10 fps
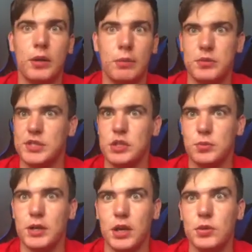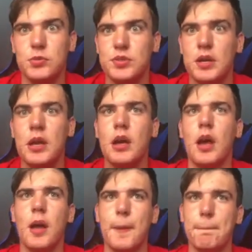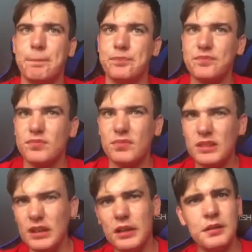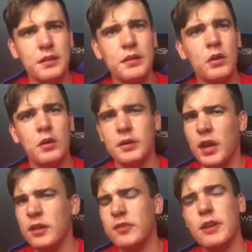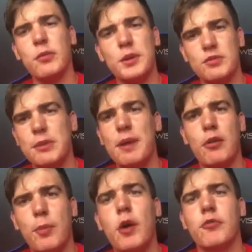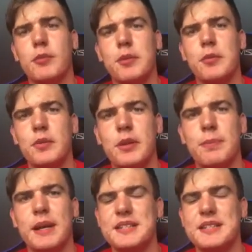they won't send you a code. None of the other ones really matter apart from community play